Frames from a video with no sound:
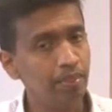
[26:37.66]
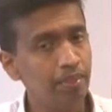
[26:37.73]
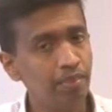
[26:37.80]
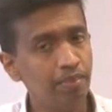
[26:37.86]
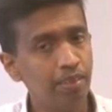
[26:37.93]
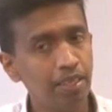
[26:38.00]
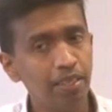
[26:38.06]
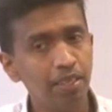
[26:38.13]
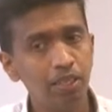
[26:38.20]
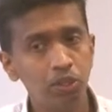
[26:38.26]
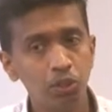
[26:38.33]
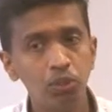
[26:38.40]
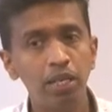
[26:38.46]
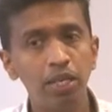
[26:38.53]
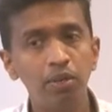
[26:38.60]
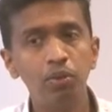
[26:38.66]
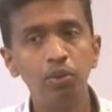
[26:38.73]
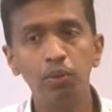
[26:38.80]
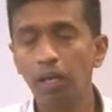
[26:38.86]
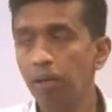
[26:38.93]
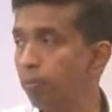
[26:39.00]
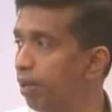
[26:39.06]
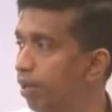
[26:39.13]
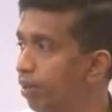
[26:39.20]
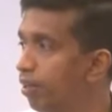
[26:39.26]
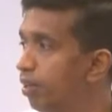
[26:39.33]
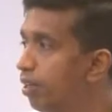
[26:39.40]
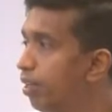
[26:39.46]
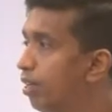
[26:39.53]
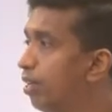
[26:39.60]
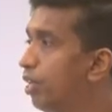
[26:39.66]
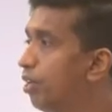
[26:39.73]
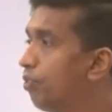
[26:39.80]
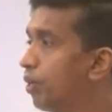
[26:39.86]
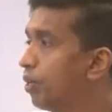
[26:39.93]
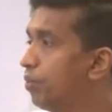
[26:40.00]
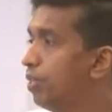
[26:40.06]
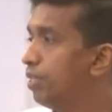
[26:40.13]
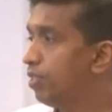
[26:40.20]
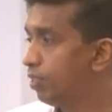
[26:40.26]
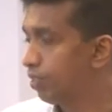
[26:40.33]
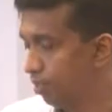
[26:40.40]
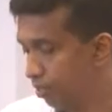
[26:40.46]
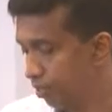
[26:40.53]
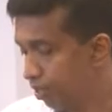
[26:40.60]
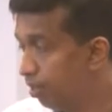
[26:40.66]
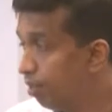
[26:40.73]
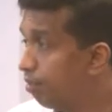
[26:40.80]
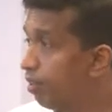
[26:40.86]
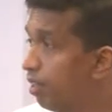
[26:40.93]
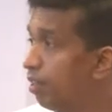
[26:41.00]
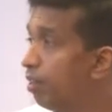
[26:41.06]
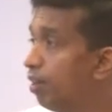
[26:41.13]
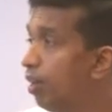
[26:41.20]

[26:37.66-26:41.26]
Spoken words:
Right? So then only you can make effective decisions. Right?